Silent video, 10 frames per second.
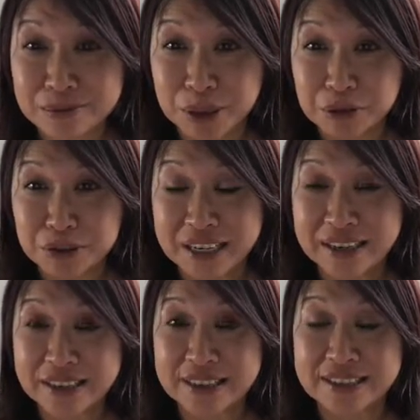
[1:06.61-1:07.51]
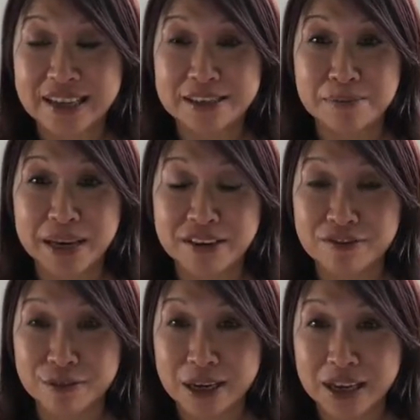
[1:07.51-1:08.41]
Moleskine like this has been
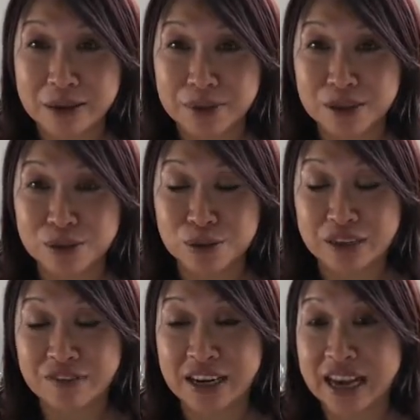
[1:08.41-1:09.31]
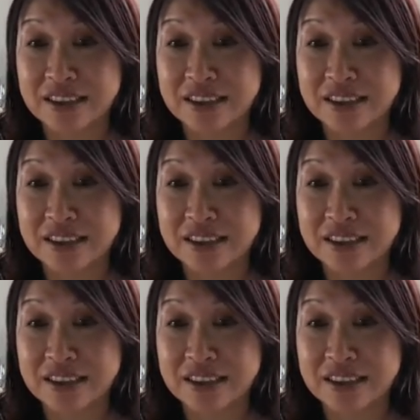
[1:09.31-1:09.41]
for me, because if I had